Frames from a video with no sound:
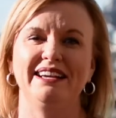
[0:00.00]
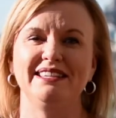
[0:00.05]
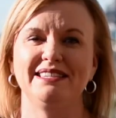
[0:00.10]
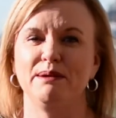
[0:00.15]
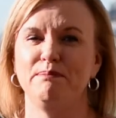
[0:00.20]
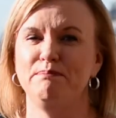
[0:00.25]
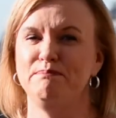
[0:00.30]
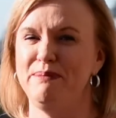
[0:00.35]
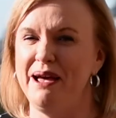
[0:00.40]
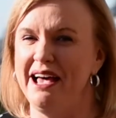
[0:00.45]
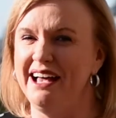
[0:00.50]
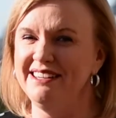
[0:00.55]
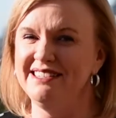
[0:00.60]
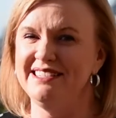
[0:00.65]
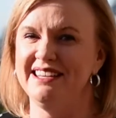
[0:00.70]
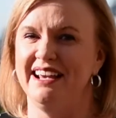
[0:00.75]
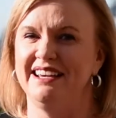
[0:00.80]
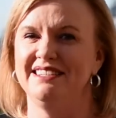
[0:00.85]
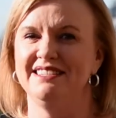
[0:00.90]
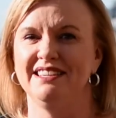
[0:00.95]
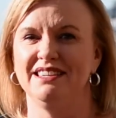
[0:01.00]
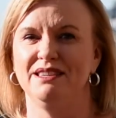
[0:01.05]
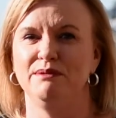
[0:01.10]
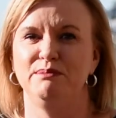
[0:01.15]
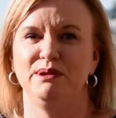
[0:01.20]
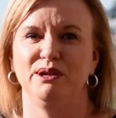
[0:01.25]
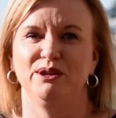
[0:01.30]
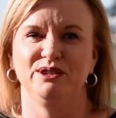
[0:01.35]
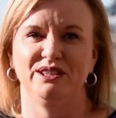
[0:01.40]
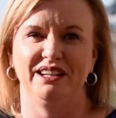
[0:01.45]
is about to enter the
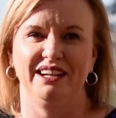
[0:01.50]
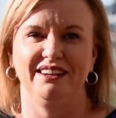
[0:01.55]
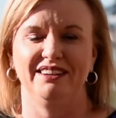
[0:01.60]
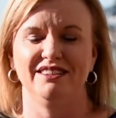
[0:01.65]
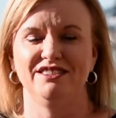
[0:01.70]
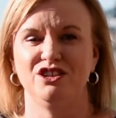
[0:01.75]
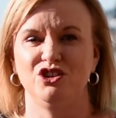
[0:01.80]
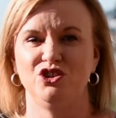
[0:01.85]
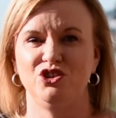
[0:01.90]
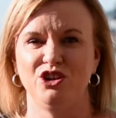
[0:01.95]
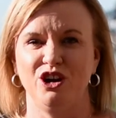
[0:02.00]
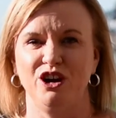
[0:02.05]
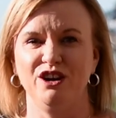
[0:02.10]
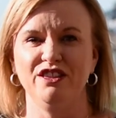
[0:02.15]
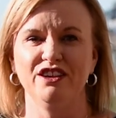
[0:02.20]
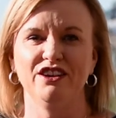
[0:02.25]
building to show